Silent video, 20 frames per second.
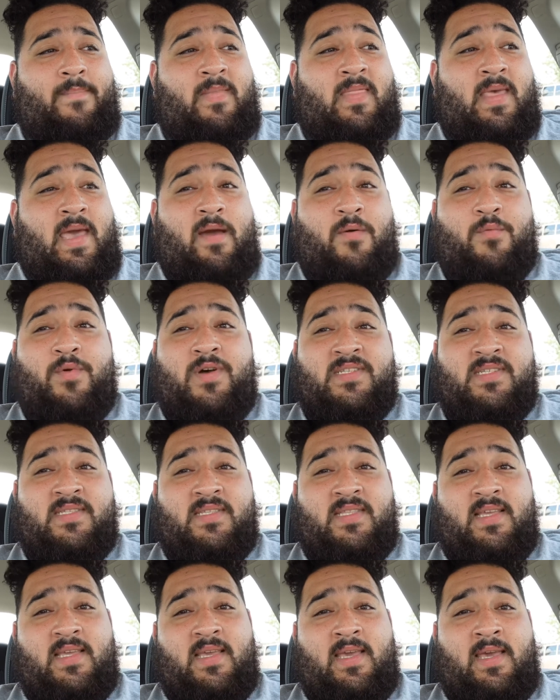that
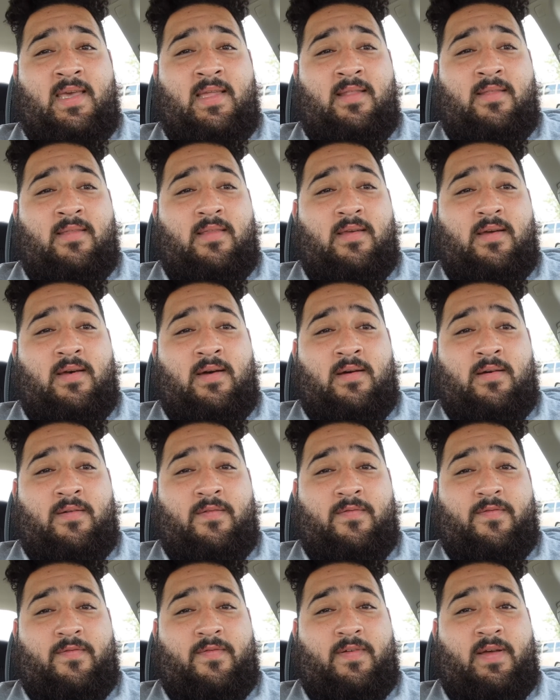wasn't the end
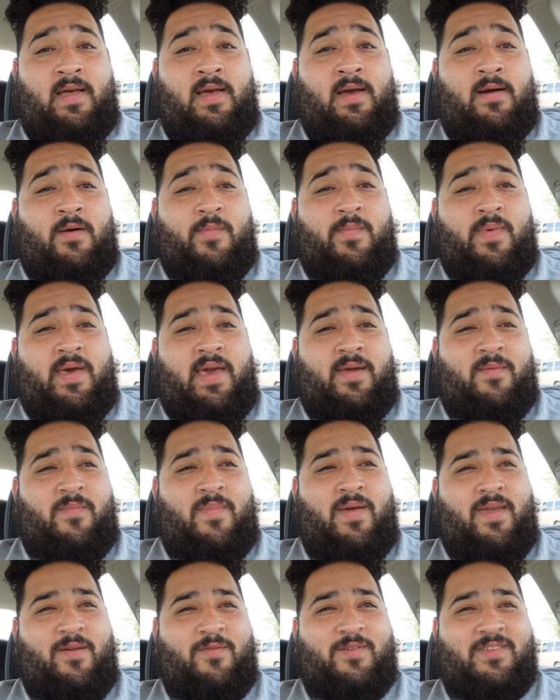of how bad
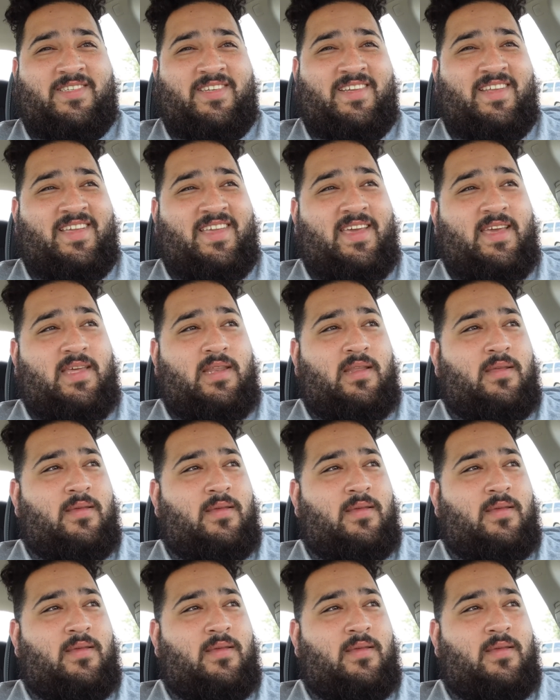May was going to get.